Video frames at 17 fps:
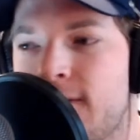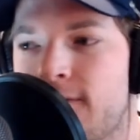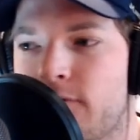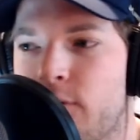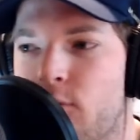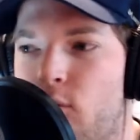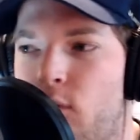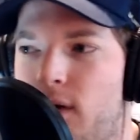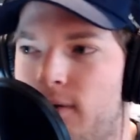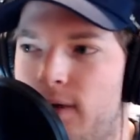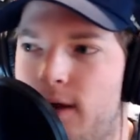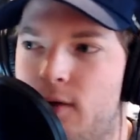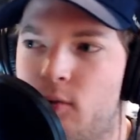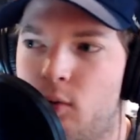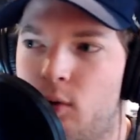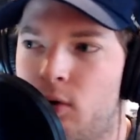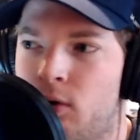from where they
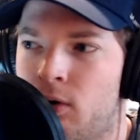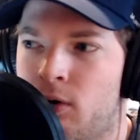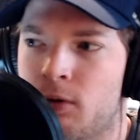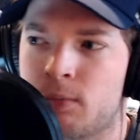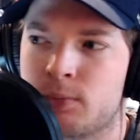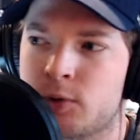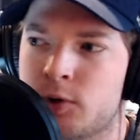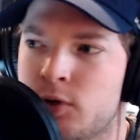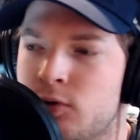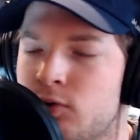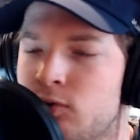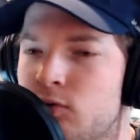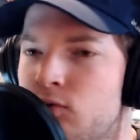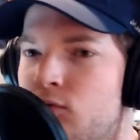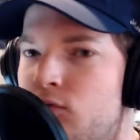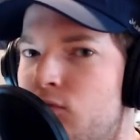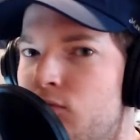were
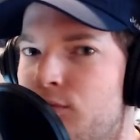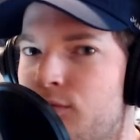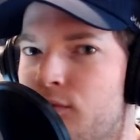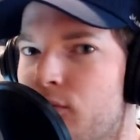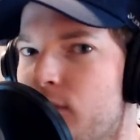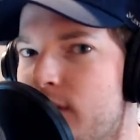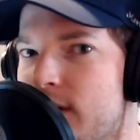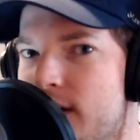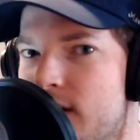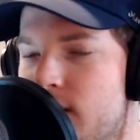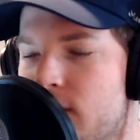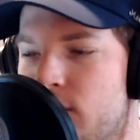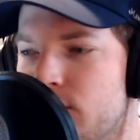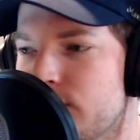2-3 years